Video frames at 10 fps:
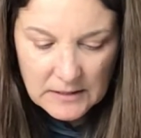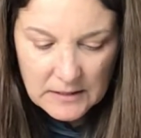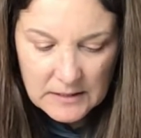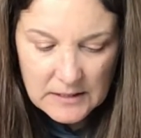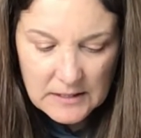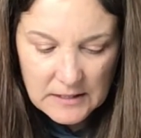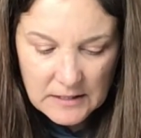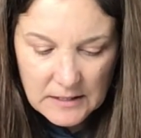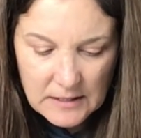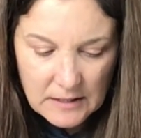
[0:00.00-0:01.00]
You can
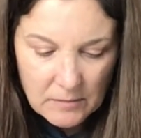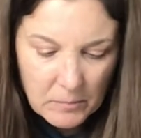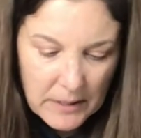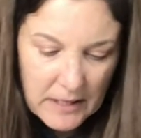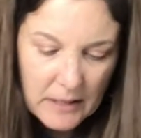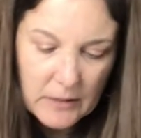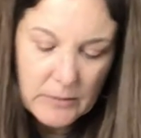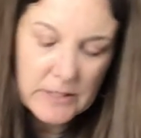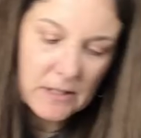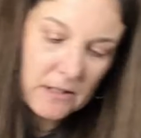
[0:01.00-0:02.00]
see my yellow
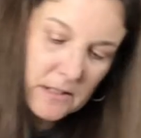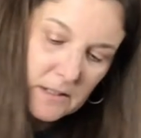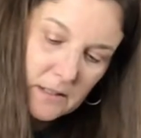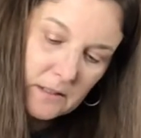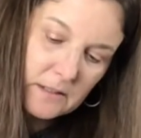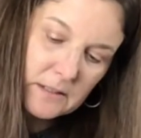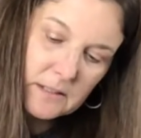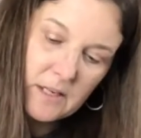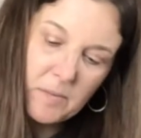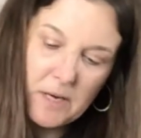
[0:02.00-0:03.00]
is all
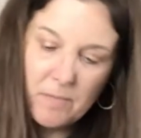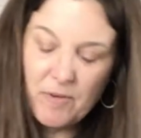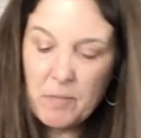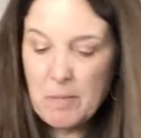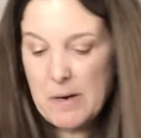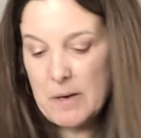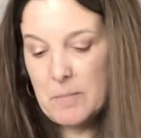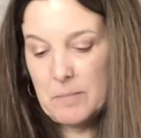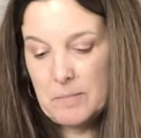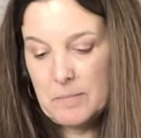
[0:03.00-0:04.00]
coming up from the bottom.